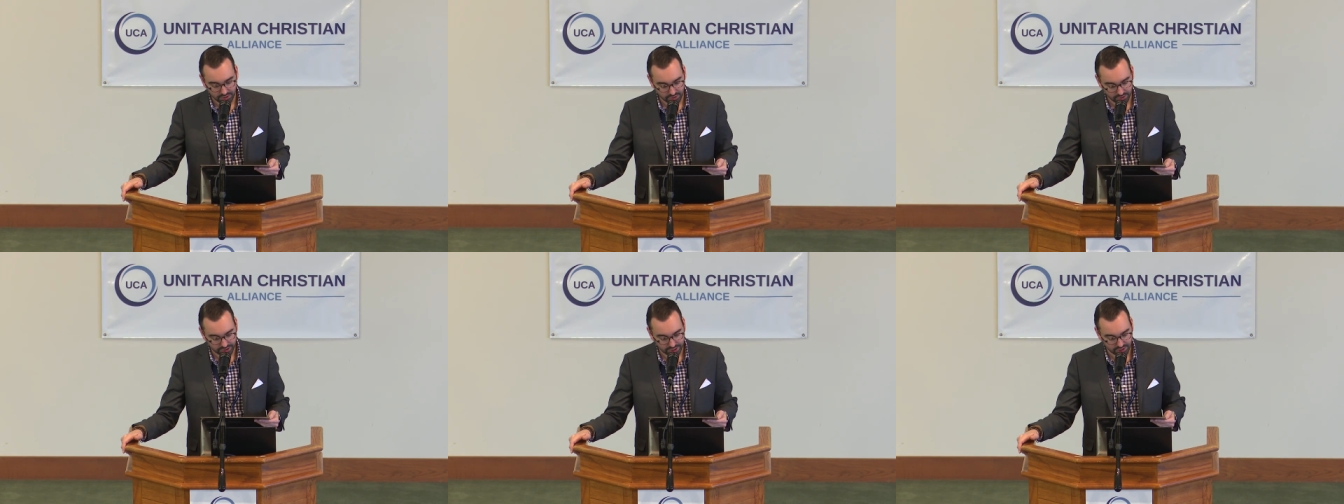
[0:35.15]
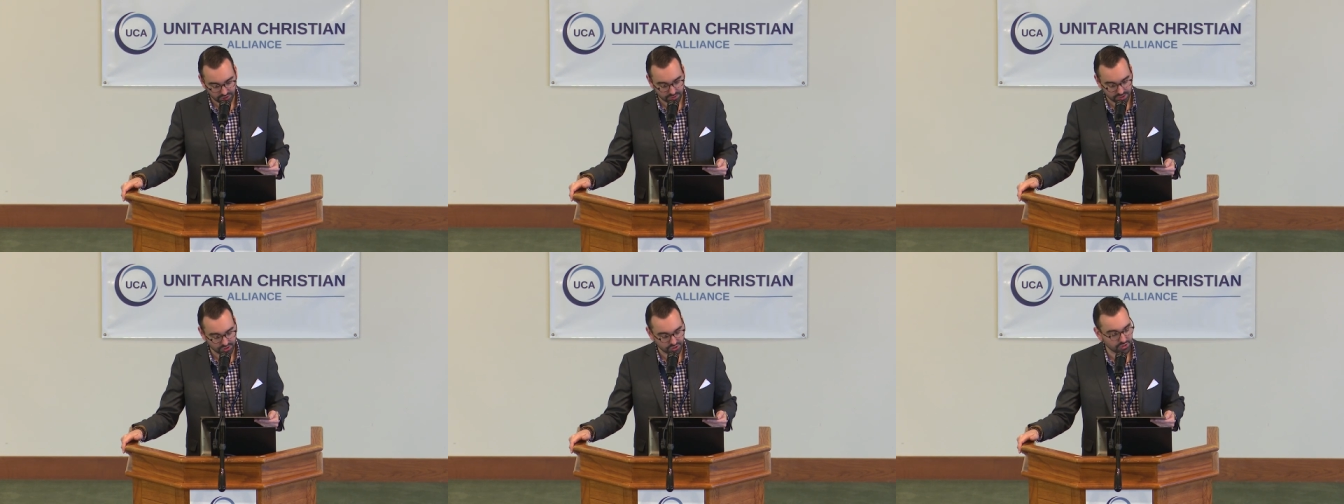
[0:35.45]

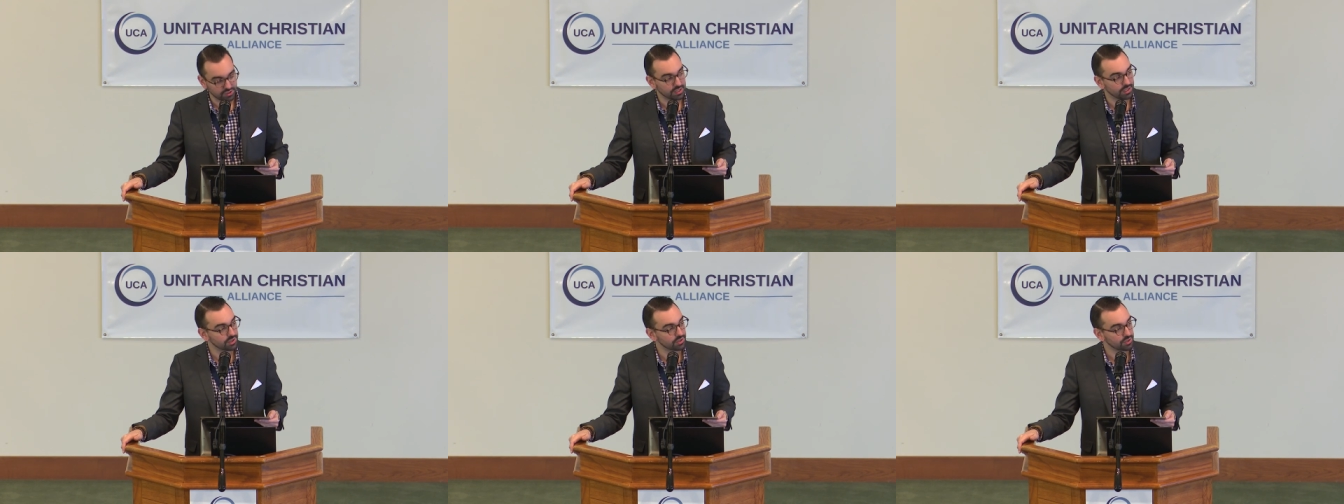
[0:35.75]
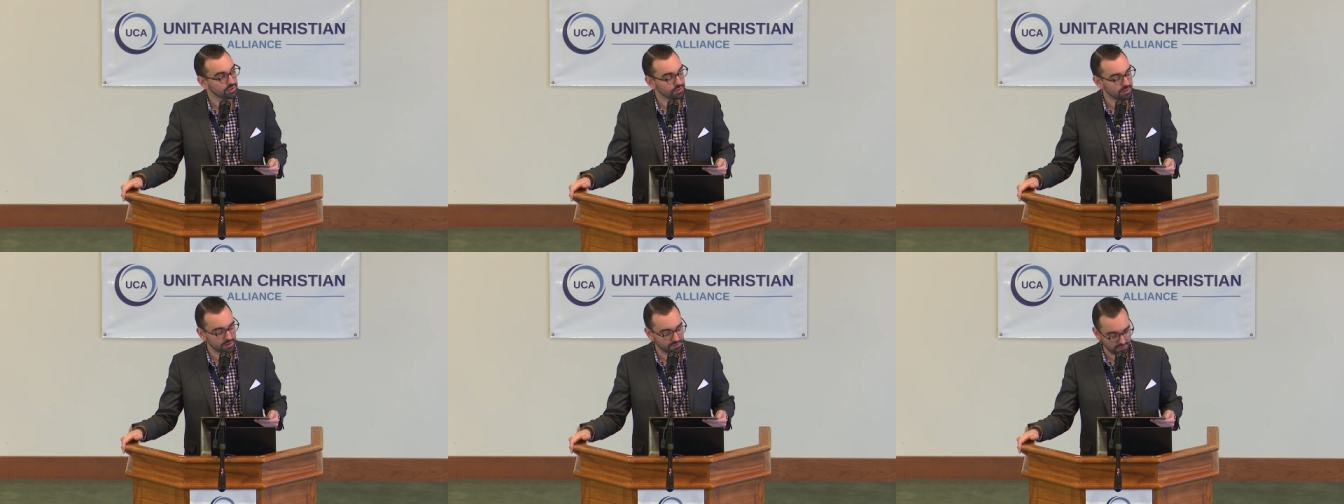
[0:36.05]
Early Christian
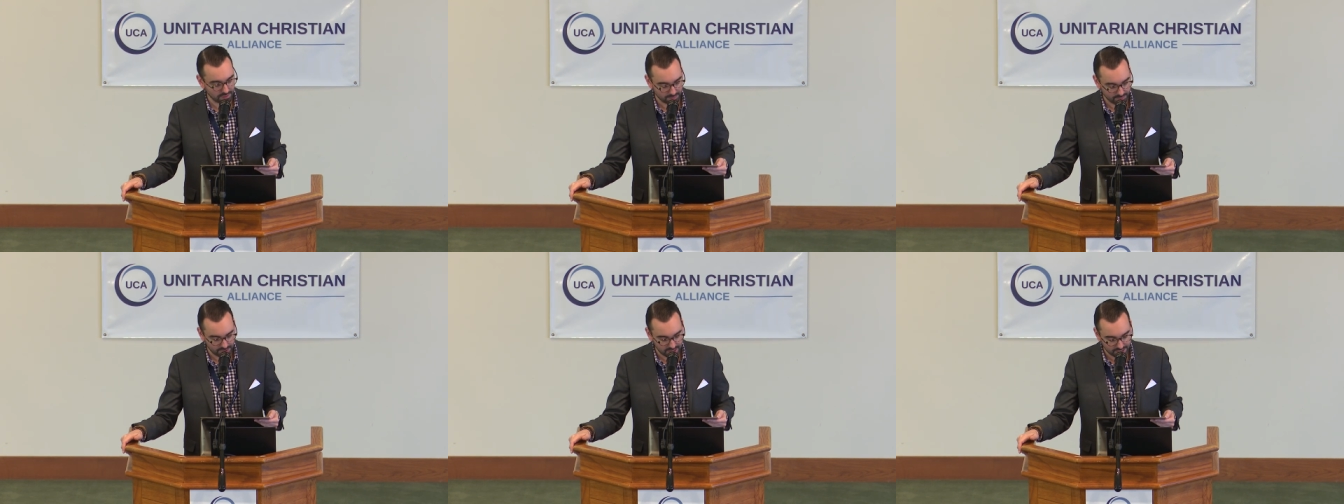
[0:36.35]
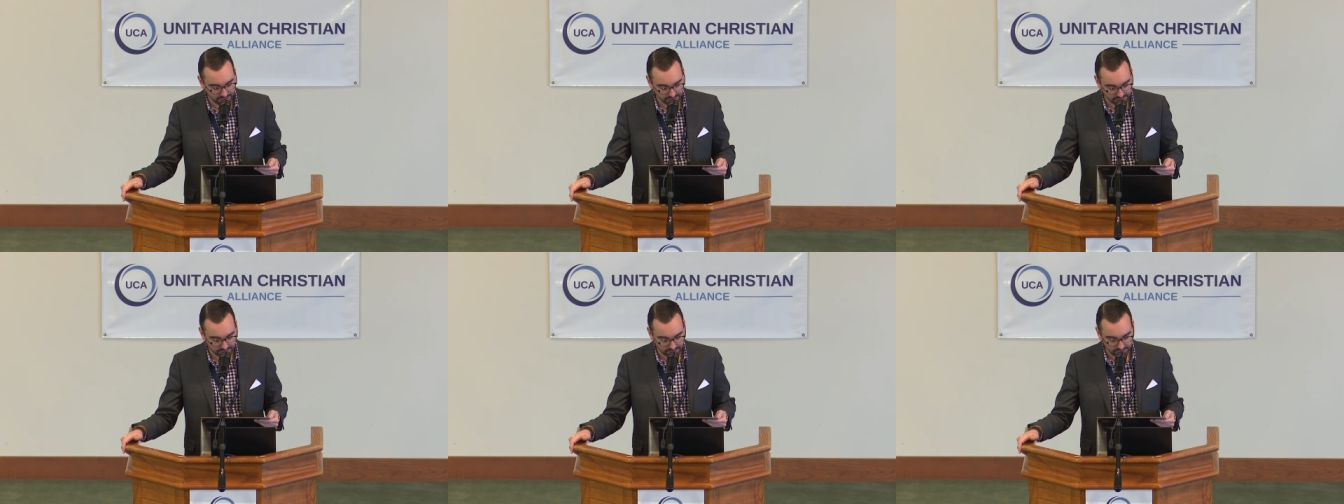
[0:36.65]
History from
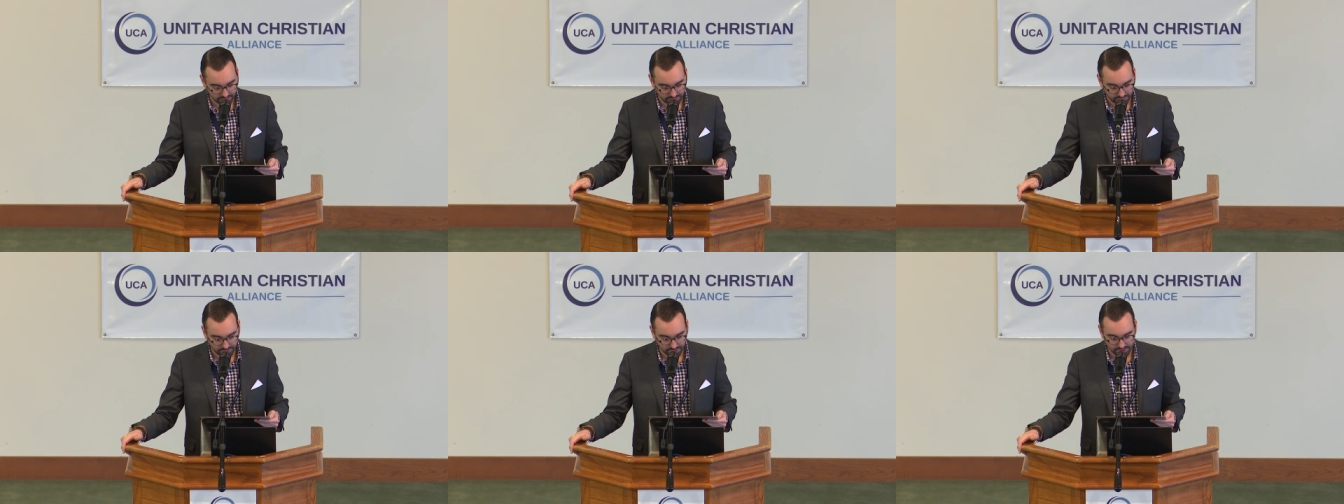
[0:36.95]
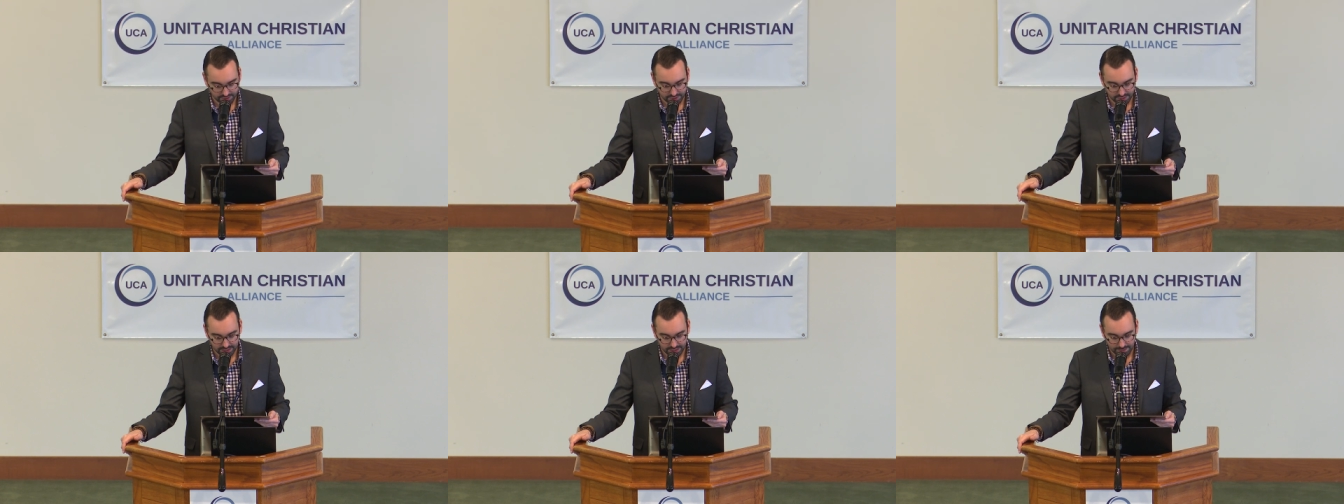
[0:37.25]
Boston
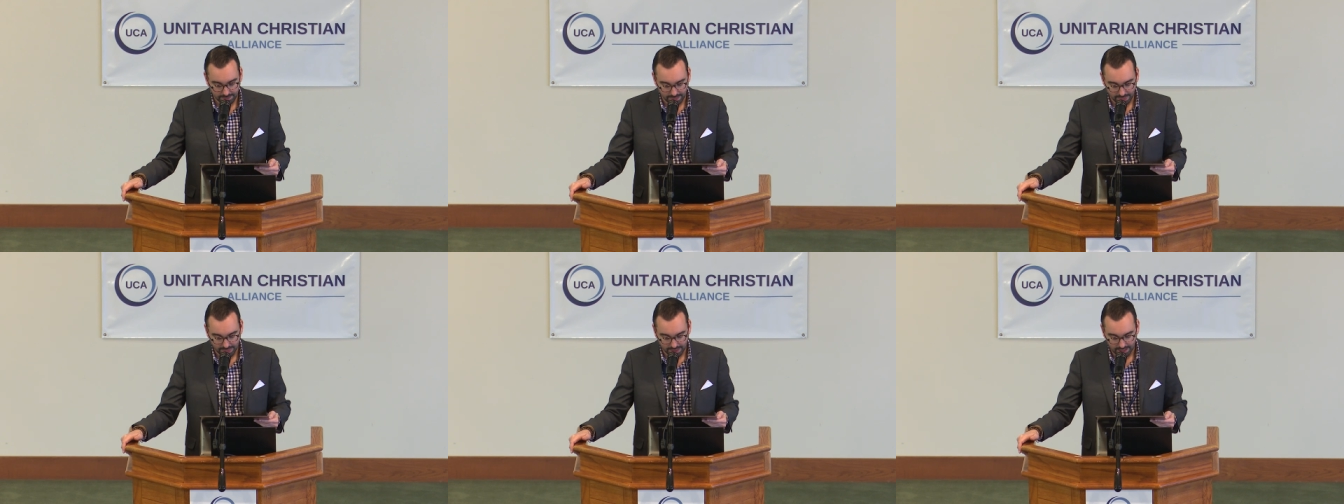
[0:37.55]
University,